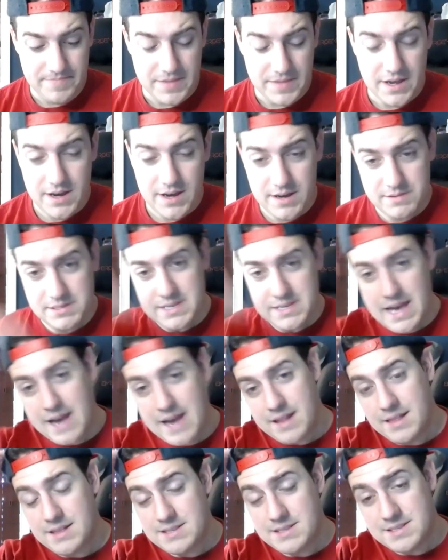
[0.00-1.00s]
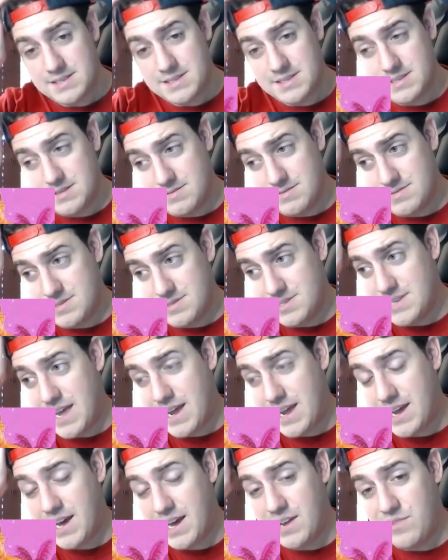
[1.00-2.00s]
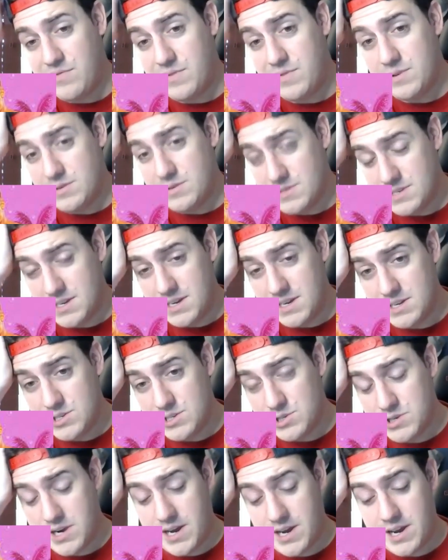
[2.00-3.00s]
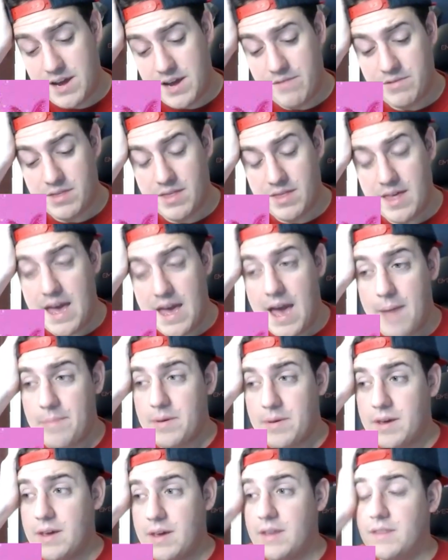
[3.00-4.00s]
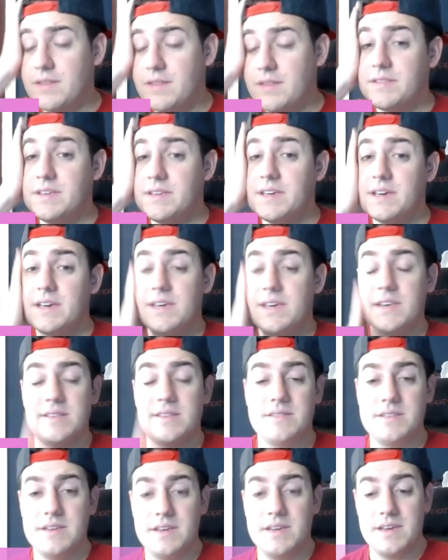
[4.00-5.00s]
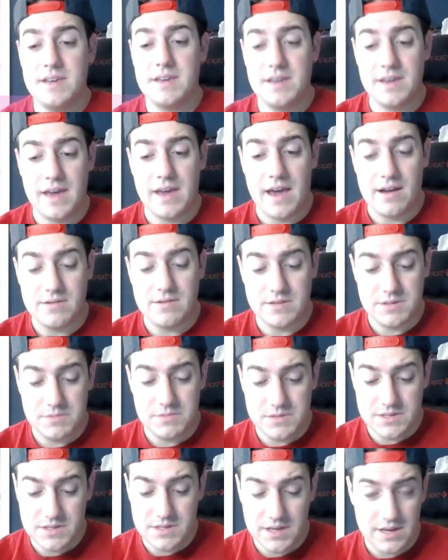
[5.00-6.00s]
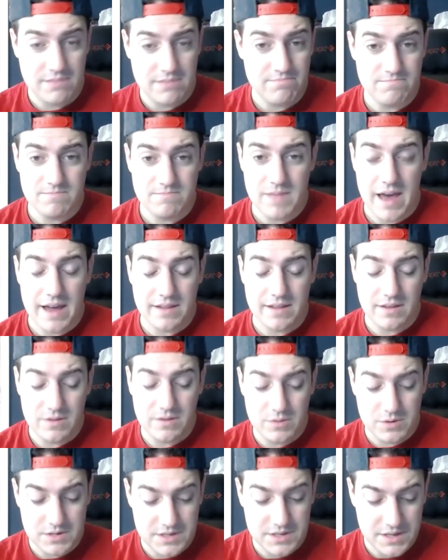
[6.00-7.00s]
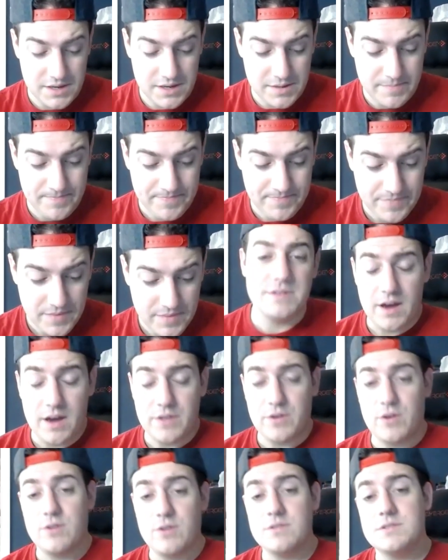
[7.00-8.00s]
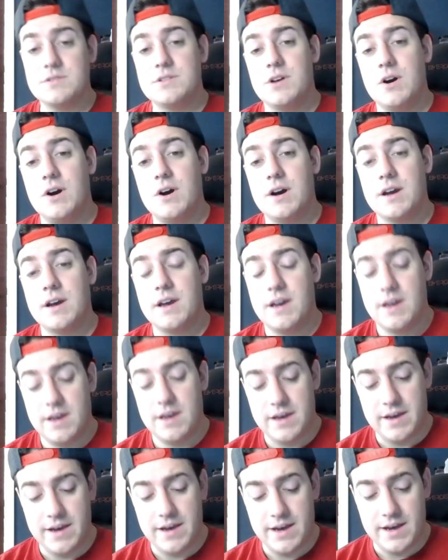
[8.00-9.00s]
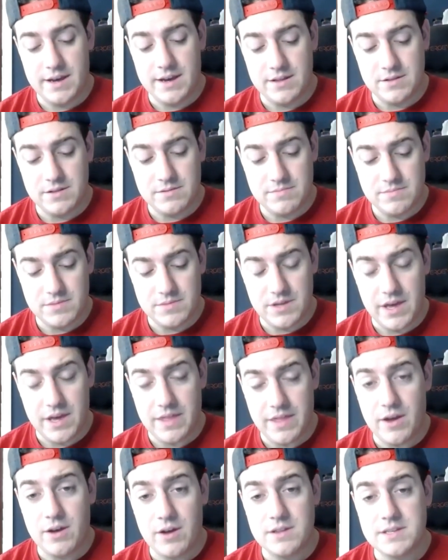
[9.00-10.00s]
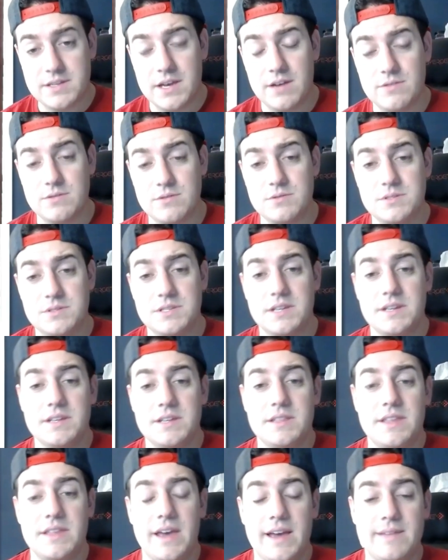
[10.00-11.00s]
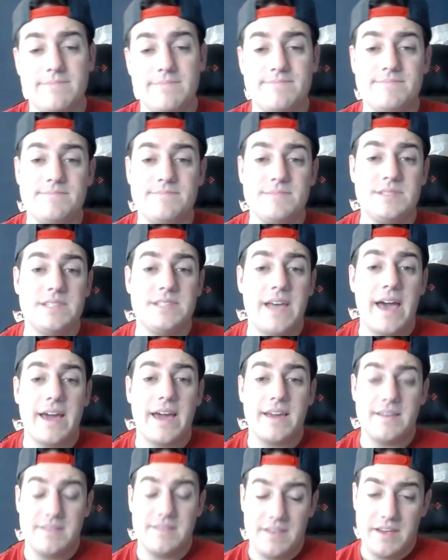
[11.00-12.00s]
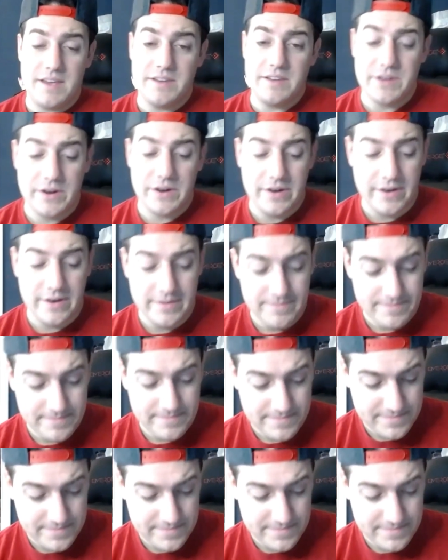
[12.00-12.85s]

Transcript: Uh, Zach lets Zach kind of fills in Trent everything that happened, the Tia kissing, how she was like acting towards him. Uh, the girls talk, uh, and they all tell Lucinda that Zach is into her.